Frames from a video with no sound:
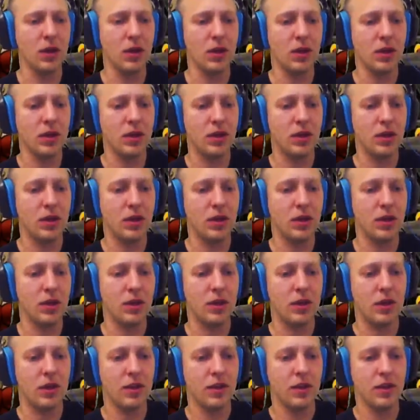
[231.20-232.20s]

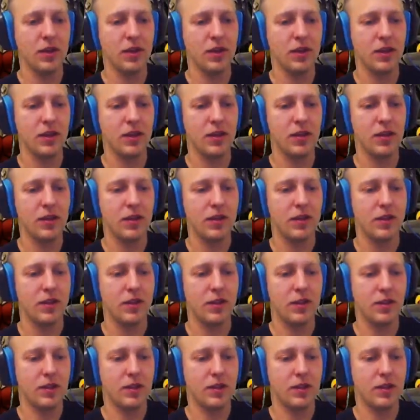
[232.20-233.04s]
Nothing is said.